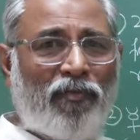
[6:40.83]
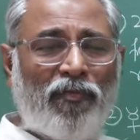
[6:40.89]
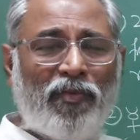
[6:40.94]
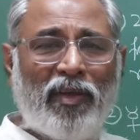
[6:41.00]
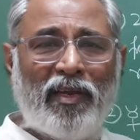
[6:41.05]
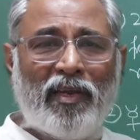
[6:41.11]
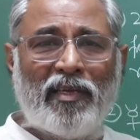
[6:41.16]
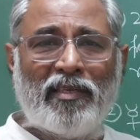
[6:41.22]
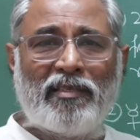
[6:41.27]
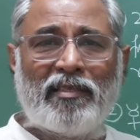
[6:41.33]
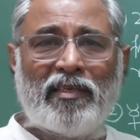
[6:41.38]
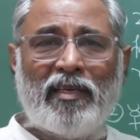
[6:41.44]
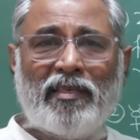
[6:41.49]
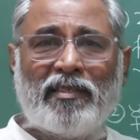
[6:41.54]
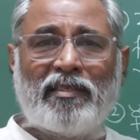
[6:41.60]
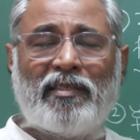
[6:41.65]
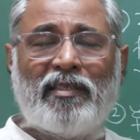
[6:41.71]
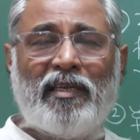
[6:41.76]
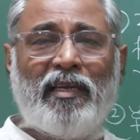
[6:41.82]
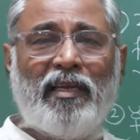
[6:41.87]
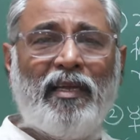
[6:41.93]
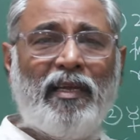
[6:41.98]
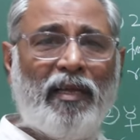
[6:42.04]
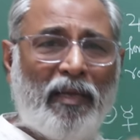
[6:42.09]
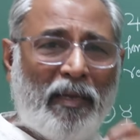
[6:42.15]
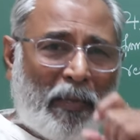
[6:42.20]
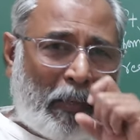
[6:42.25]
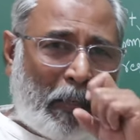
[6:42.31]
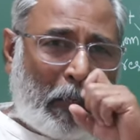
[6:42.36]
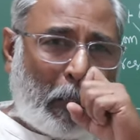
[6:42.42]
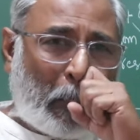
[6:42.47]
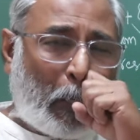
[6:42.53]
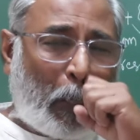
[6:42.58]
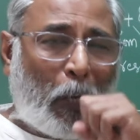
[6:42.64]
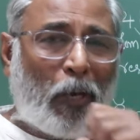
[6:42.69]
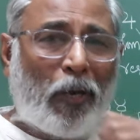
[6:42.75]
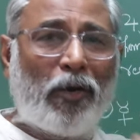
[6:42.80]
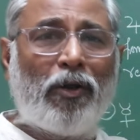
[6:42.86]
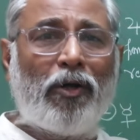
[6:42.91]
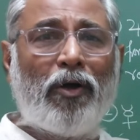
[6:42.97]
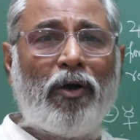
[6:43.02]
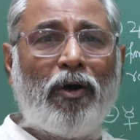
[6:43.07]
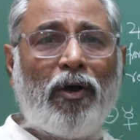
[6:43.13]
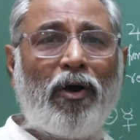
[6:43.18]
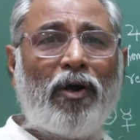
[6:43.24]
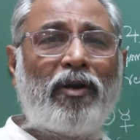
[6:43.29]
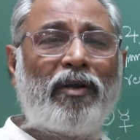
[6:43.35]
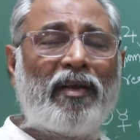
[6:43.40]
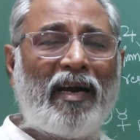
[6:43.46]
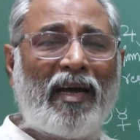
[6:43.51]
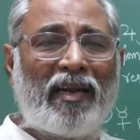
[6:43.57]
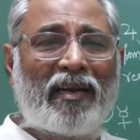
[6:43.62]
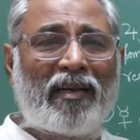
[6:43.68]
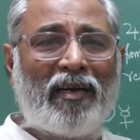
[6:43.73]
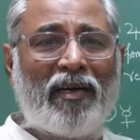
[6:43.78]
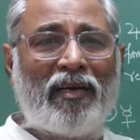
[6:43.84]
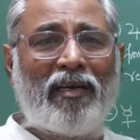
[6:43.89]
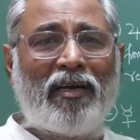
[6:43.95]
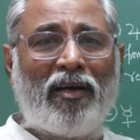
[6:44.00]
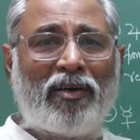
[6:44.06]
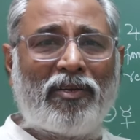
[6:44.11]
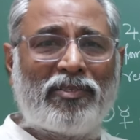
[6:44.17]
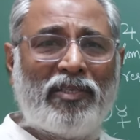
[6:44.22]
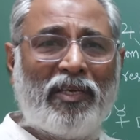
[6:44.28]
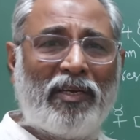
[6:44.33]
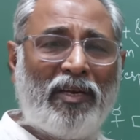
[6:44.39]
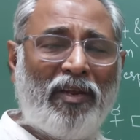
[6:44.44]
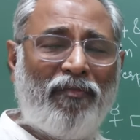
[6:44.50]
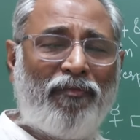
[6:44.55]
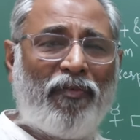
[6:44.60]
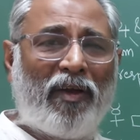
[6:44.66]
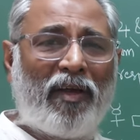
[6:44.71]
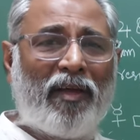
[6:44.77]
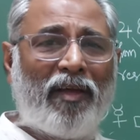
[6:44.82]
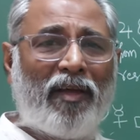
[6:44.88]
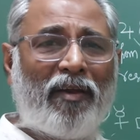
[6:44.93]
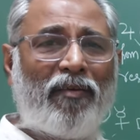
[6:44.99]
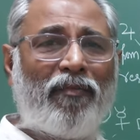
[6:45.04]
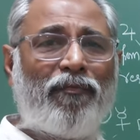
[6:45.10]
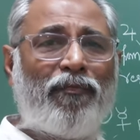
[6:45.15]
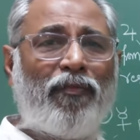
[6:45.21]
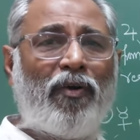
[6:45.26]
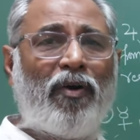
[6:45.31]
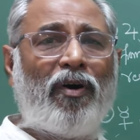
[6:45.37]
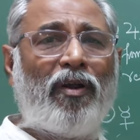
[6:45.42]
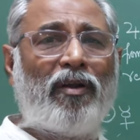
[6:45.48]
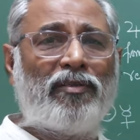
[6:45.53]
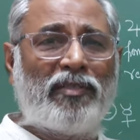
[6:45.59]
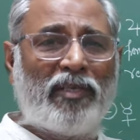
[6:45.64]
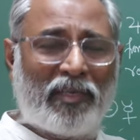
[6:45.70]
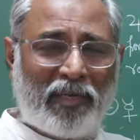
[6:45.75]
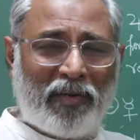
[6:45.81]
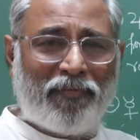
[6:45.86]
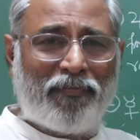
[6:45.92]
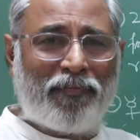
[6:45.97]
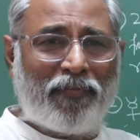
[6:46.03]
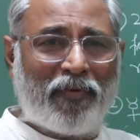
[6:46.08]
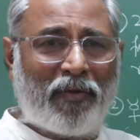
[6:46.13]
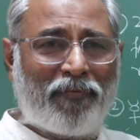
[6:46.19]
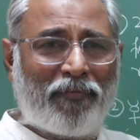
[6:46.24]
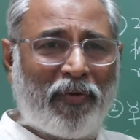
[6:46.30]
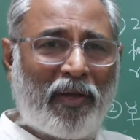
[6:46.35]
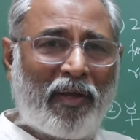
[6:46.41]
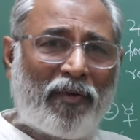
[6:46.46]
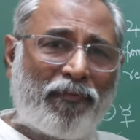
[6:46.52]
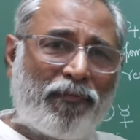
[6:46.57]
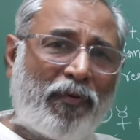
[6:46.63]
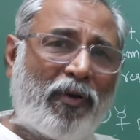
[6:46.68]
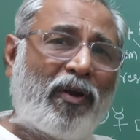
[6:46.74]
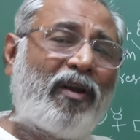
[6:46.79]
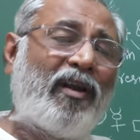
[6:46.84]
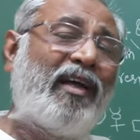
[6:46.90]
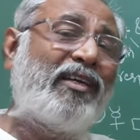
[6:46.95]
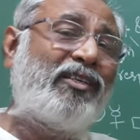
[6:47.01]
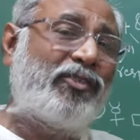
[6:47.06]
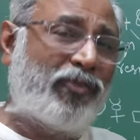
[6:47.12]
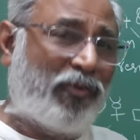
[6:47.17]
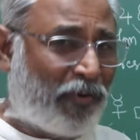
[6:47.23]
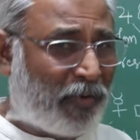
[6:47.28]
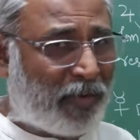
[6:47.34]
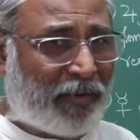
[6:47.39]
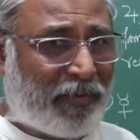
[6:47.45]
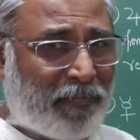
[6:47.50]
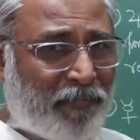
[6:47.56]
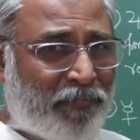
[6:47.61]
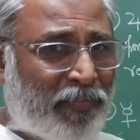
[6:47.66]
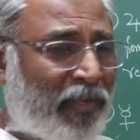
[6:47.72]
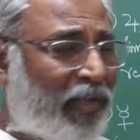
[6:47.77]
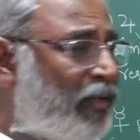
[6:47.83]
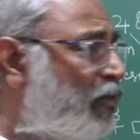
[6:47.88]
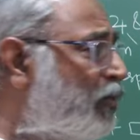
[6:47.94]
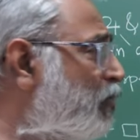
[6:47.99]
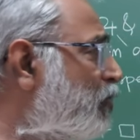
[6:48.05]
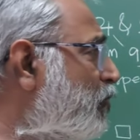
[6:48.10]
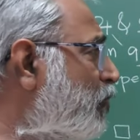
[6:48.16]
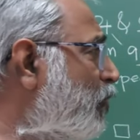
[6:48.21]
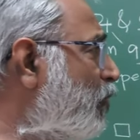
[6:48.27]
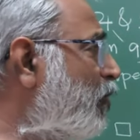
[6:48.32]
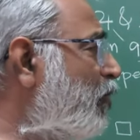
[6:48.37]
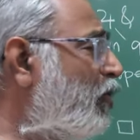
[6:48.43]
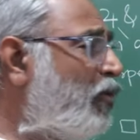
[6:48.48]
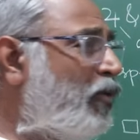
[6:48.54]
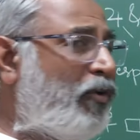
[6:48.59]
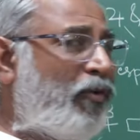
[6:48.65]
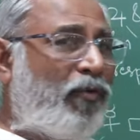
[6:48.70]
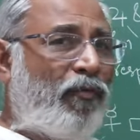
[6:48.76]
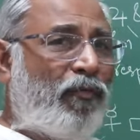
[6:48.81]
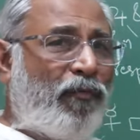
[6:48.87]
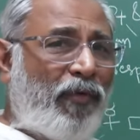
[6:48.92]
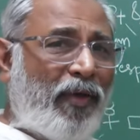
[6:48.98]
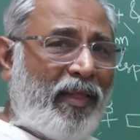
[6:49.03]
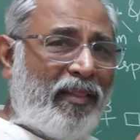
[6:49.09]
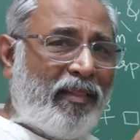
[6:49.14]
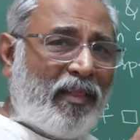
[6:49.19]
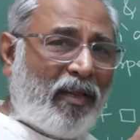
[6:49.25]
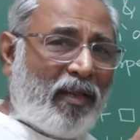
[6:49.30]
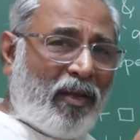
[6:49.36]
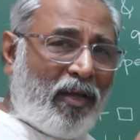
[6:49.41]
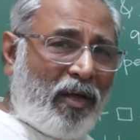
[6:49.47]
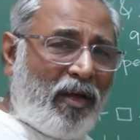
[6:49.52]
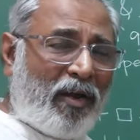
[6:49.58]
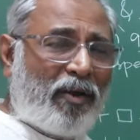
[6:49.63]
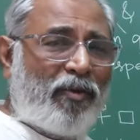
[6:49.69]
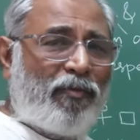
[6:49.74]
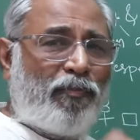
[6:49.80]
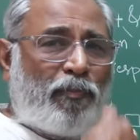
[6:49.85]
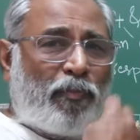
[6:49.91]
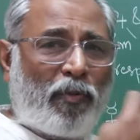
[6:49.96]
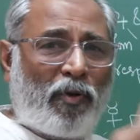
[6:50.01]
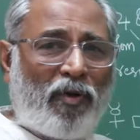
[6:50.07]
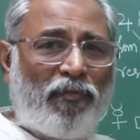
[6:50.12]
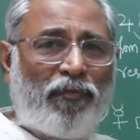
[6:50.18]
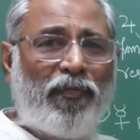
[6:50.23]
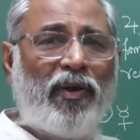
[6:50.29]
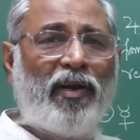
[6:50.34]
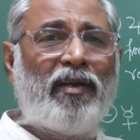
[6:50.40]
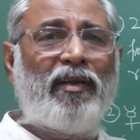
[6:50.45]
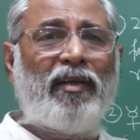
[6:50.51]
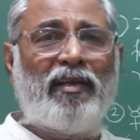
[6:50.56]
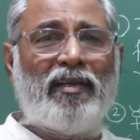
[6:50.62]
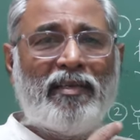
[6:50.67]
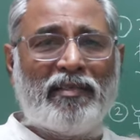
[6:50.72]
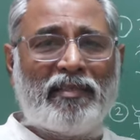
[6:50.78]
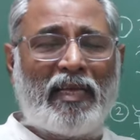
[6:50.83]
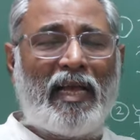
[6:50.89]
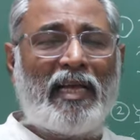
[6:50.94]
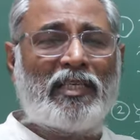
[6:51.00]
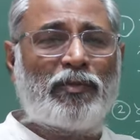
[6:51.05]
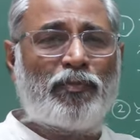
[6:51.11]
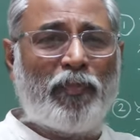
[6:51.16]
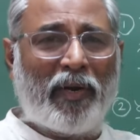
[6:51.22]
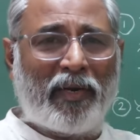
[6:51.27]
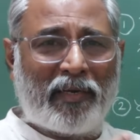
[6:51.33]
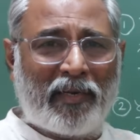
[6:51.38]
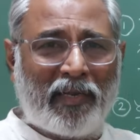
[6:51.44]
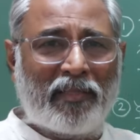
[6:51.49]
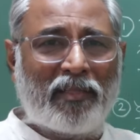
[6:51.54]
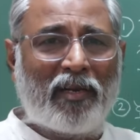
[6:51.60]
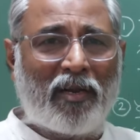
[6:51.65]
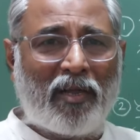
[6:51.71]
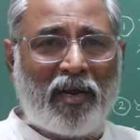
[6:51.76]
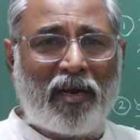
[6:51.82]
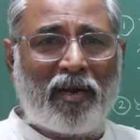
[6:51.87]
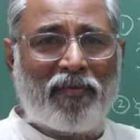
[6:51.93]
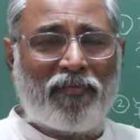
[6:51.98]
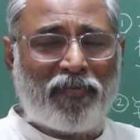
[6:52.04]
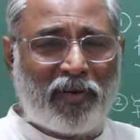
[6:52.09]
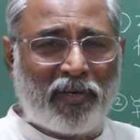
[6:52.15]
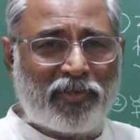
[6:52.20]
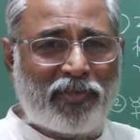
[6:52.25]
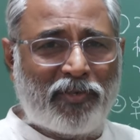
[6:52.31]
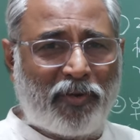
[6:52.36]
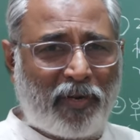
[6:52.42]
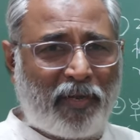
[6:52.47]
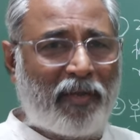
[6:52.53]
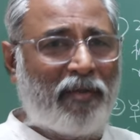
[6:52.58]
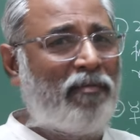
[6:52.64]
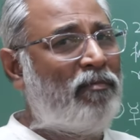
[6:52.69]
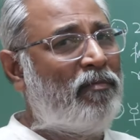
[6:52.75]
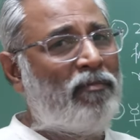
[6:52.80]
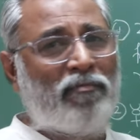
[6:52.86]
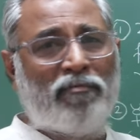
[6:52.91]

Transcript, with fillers: Venus is the lord or Karaka or signifier for signifier for luxury. So when the lord of profit is aspecting the lord of luxury,